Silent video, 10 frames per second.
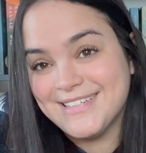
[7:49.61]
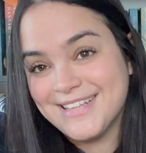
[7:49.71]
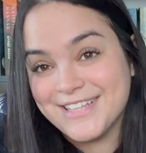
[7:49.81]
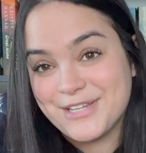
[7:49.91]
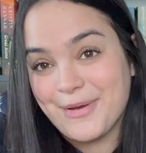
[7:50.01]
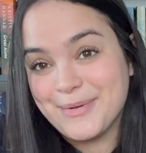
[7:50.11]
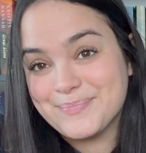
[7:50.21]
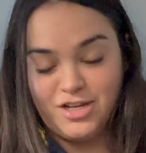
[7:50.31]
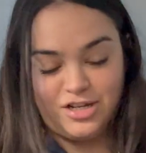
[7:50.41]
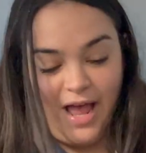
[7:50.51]
Let's do it.
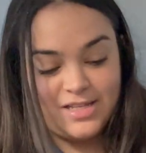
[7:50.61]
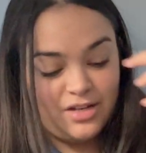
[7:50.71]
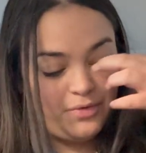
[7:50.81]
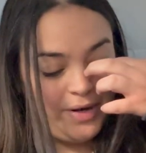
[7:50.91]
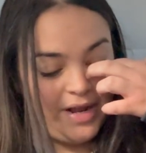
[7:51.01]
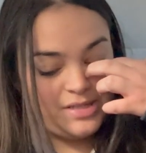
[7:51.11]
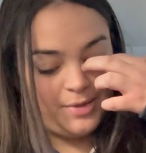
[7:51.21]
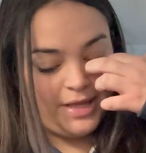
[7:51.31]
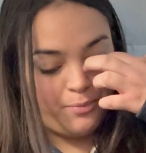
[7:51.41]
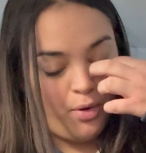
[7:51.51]
I still haven't read it. It's
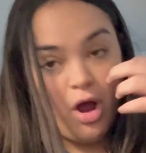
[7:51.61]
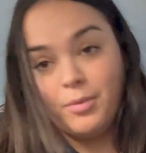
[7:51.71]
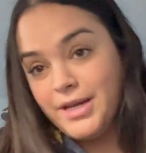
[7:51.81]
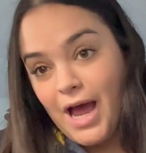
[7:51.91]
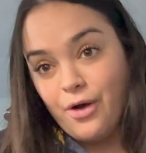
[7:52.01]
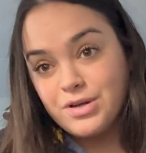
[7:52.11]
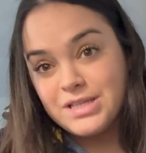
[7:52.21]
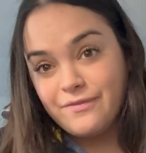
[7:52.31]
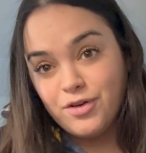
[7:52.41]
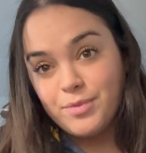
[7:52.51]
been like probably an hour
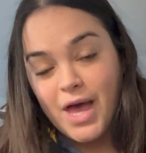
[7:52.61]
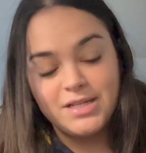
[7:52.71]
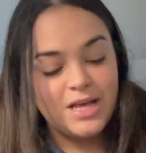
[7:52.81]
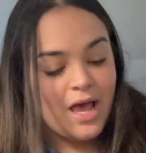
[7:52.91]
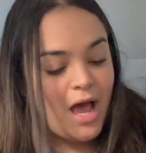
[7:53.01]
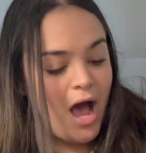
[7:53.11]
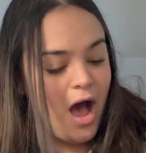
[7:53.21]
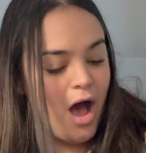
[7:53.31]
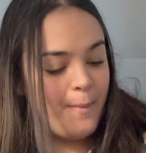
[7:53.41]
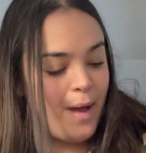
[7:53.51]
since I filmed that.
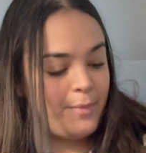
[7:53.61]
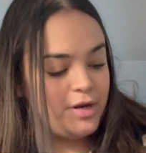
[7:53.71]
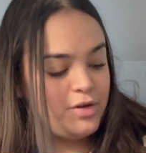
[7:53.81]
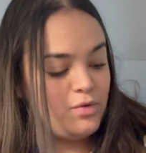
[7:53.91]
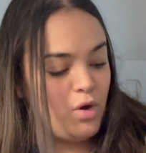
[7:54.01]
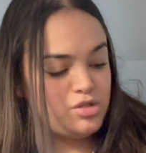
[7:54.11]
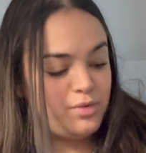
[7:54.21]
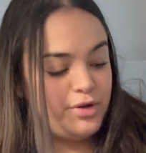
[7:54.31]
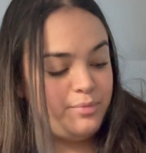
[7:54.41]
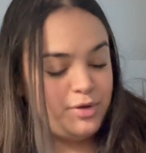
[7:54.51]
I'm gonna watch
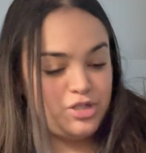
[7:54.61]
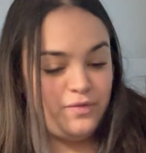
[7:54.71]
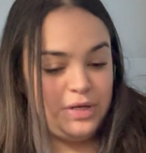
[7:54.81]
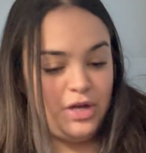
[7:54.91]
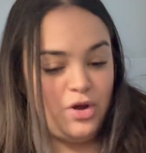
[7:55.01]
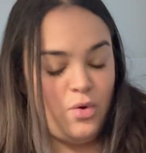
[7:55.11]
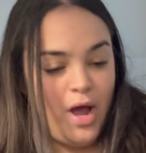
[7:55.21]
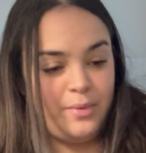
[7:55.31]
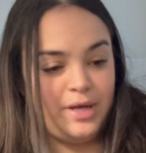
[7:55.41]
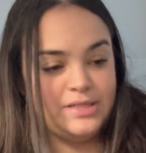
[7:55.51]
more booktube video.
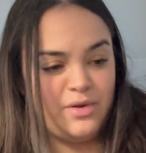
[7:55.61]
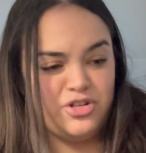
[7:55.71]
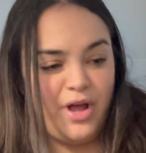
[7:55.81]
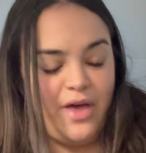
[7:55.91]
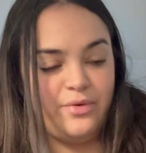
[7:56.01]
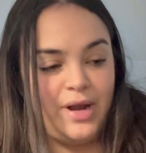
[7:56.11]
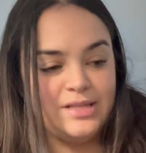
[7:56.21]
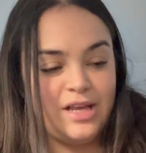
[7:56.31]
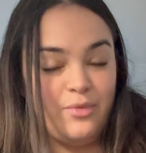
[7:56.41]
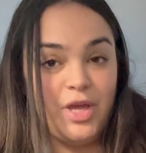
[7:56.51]
I realized that Rachel Catherine
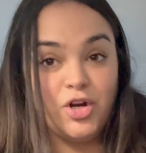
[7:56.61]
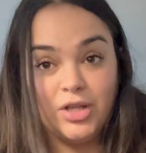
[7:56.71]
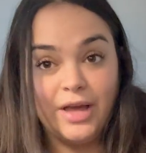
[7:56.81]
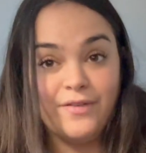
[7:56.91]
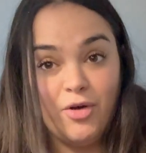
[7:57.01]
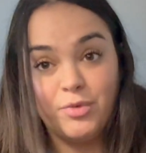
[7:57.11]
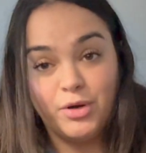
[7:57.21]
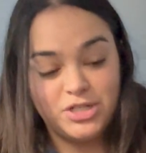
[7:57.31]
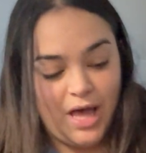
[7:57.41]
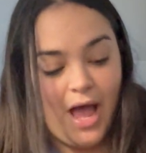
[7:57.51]
has like a week in her life out. I'm gonna
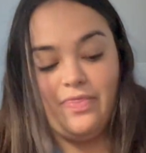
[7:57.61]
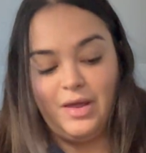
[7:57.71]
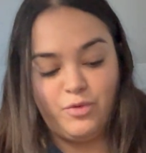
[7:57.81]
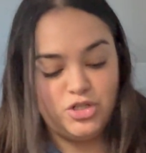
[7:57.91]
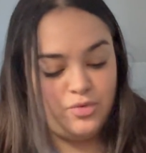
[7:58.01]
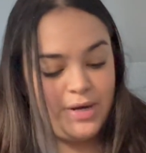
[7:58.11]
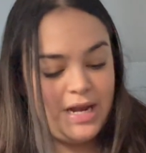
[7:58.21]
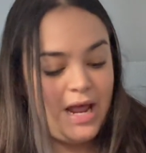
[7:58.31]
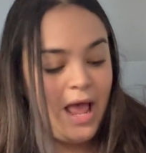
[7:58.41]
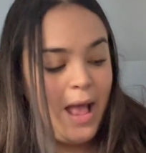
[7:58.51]
watch that and then I'm going to
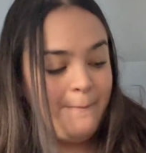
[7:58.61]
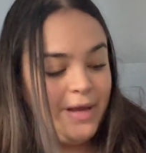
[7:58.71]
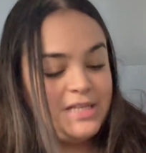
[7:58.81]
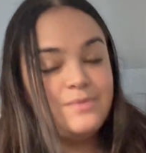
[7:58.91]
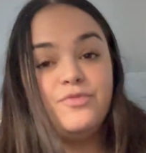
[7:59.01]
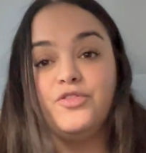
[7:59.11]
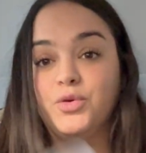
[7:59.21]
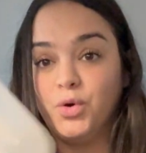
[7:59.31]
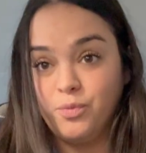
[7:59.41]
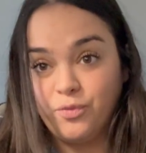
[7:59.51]
read, but I need some
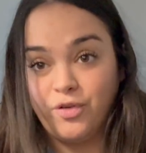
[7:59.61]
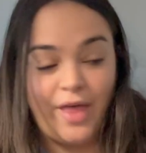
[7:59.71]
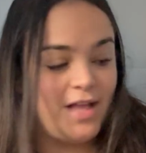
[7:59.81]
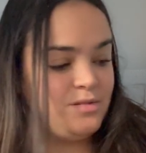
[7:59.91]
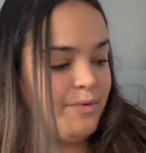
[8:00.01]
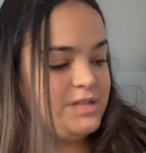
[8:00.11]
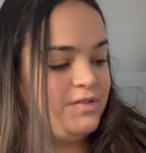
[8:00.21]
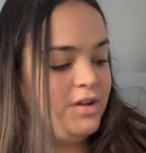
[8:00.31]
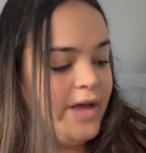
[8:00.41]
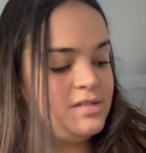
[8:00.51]
fuel for that. So I'm gonna make
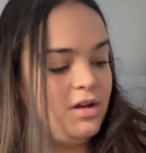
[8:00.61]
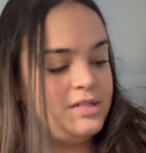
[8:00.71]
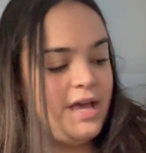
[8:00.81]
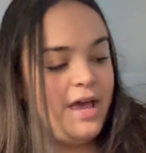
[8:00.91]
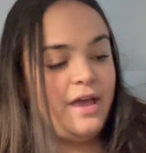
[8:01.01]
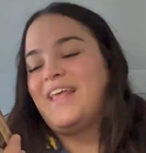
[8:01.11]
a little iced latte.